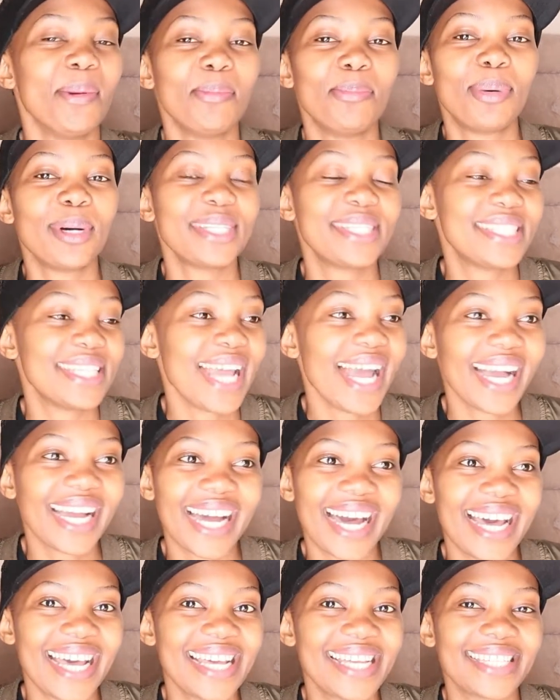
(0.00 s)
But yeah,
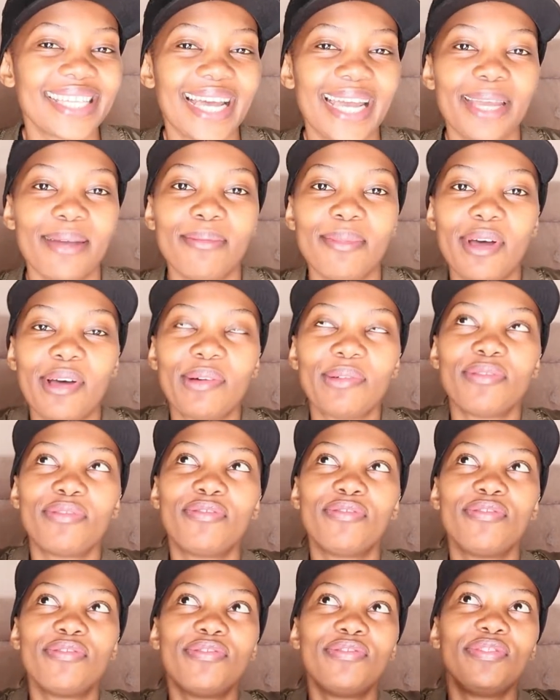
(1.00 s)
guys, I am
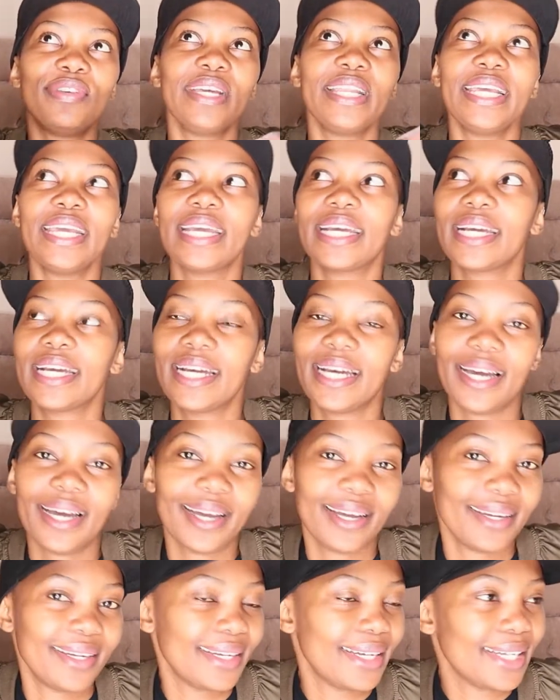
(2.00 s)
feeling
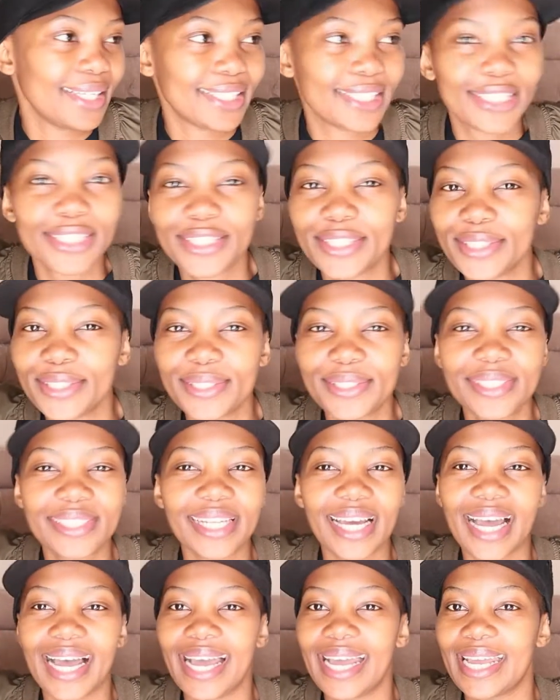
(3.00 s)
good.
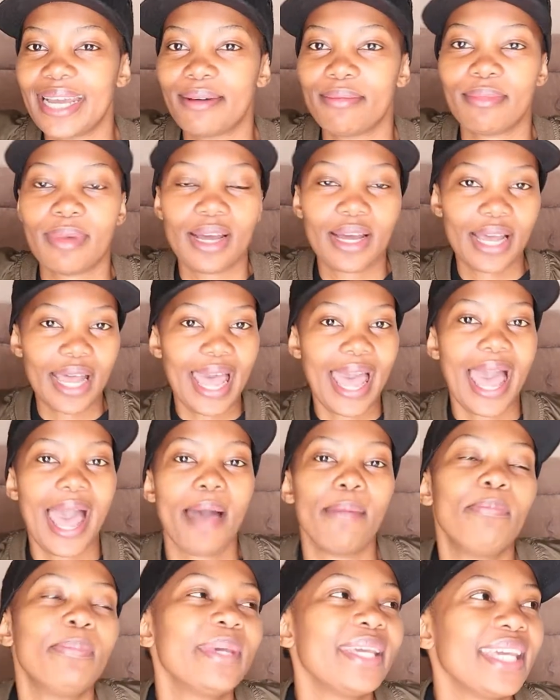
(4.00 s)
I am
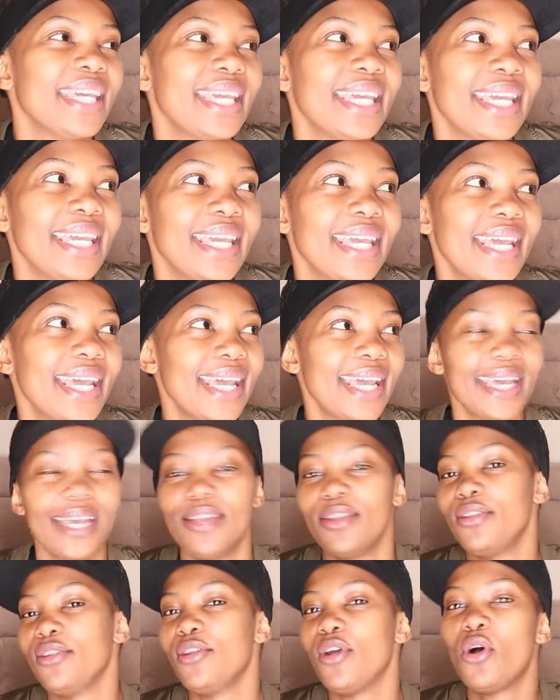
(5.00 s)
happy.
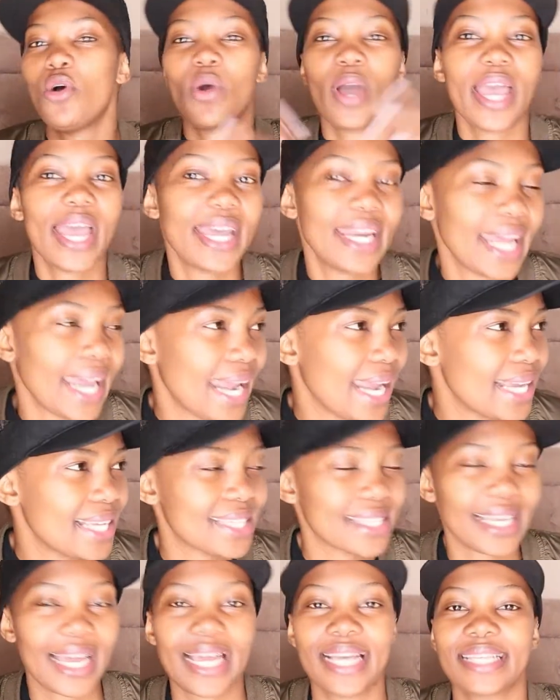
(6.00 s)
No
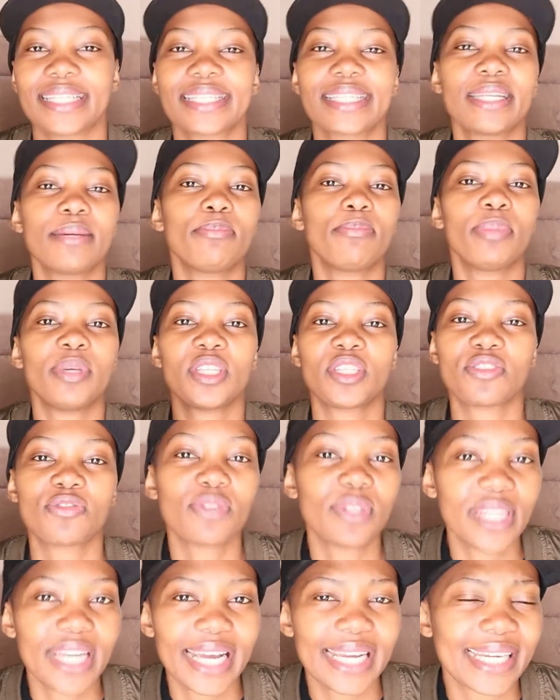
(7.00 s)
headaches. I sleep
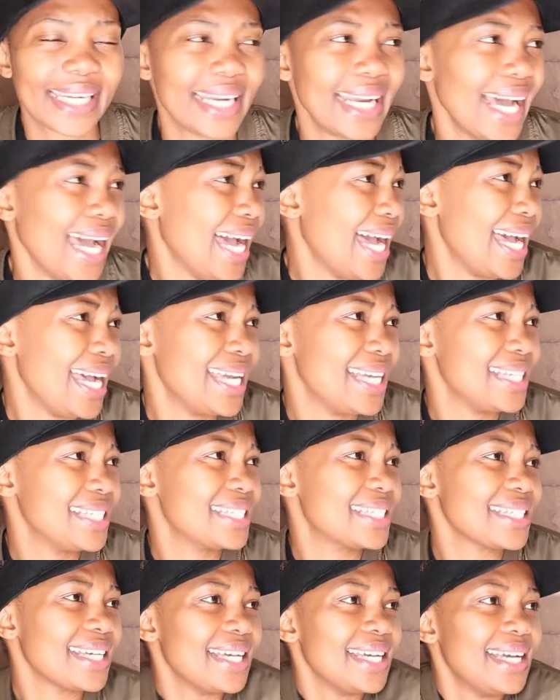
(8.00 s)
peacefully at
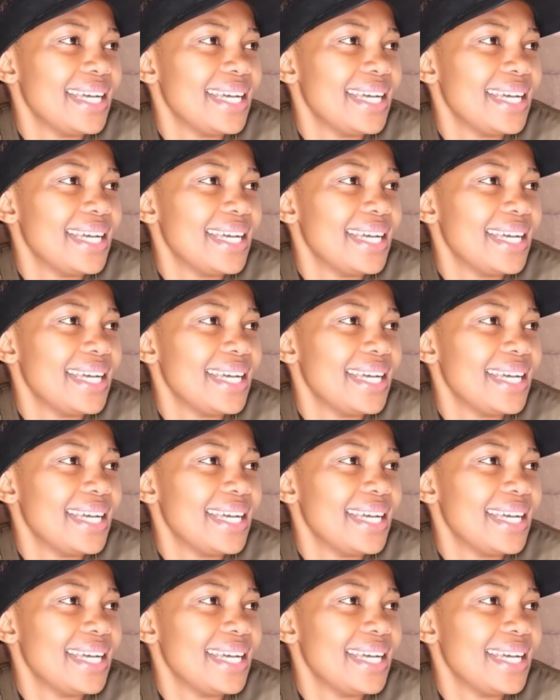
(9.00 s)
night.